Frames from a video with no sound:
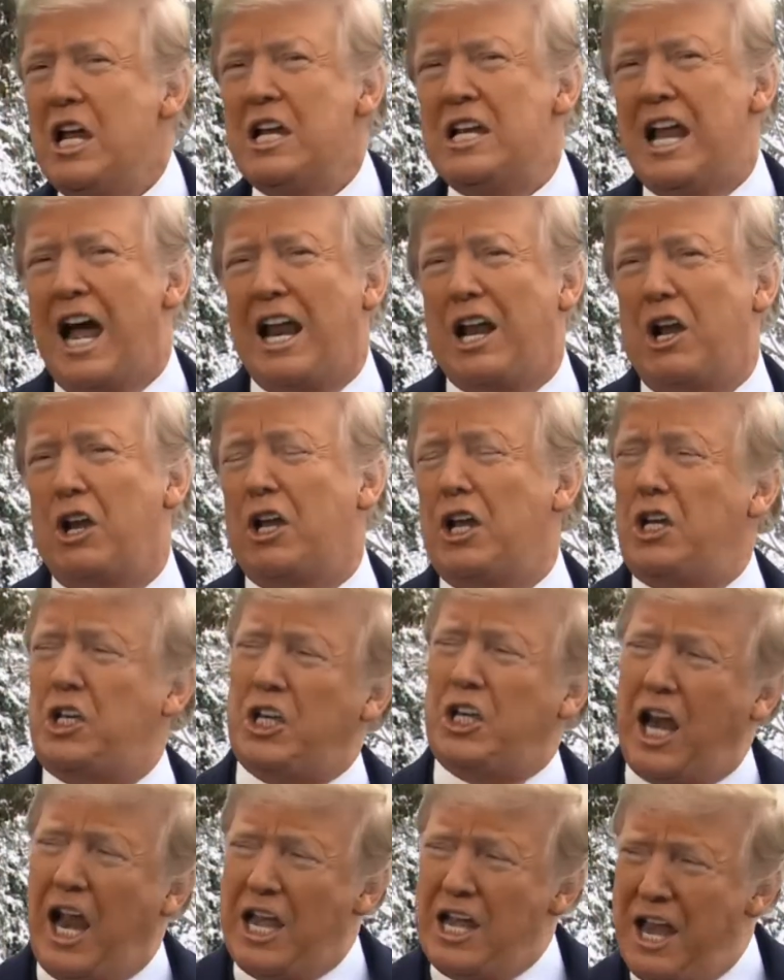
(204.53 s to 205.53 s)
Not only
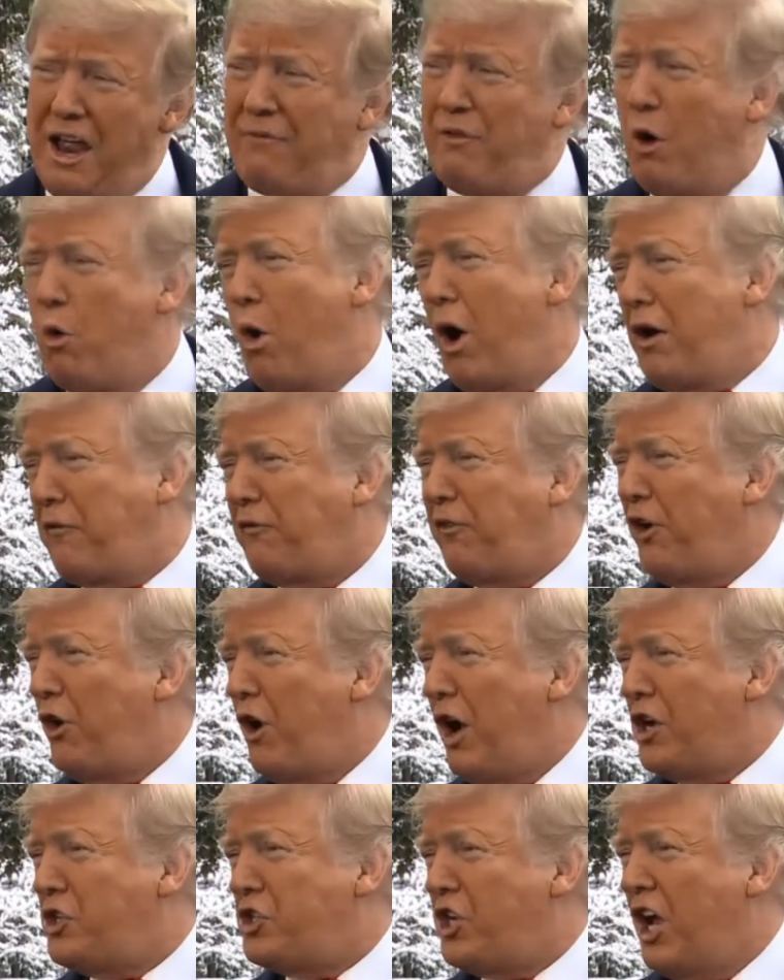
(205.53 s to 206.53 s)
did I never work for
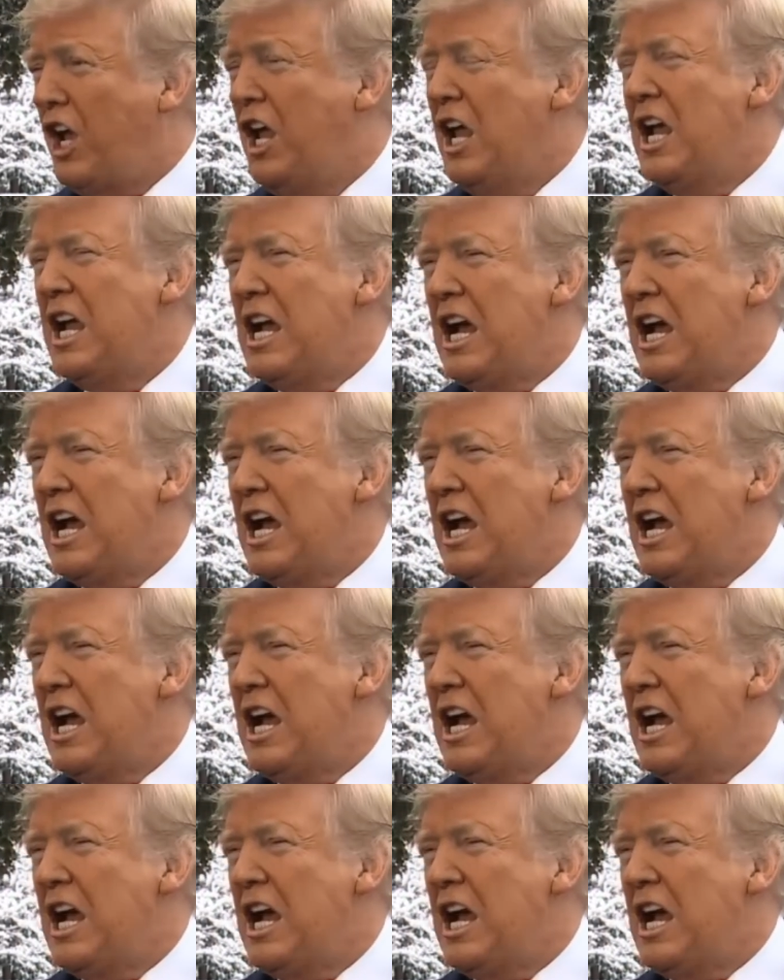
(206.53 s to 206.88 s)
Russia,